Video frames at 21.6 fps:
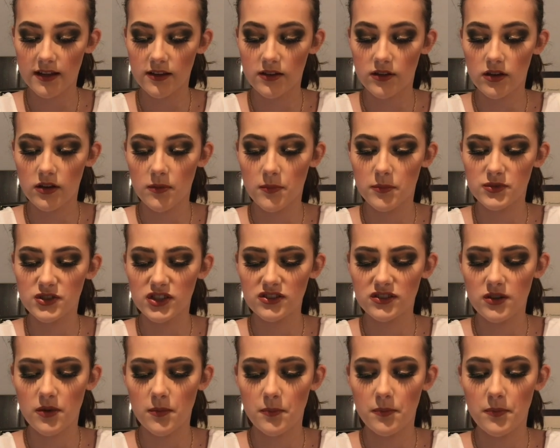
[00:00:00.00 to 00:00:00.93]
And
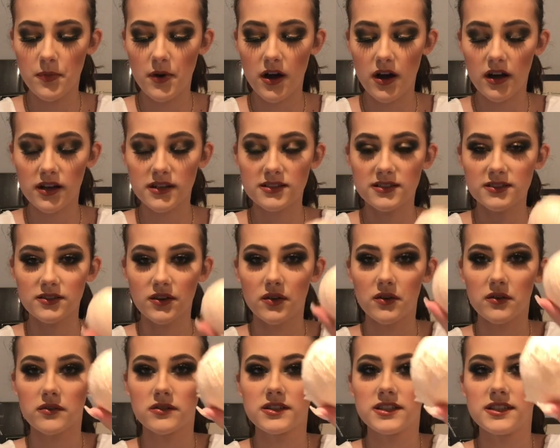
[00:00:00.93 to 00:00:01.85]
just the box,
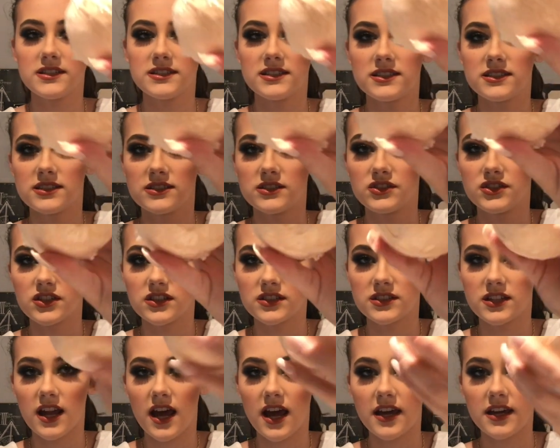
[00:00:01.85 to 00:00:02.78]
so this is
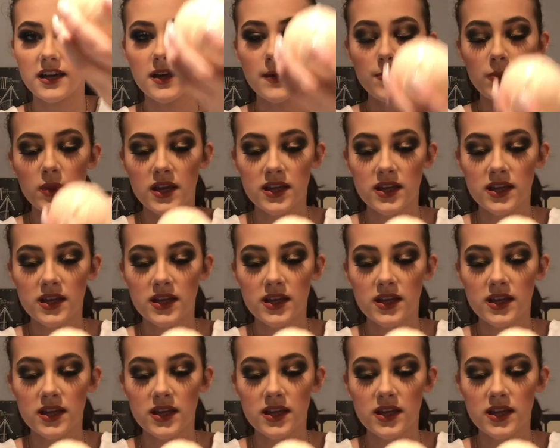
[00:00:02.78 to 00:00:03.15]
just like,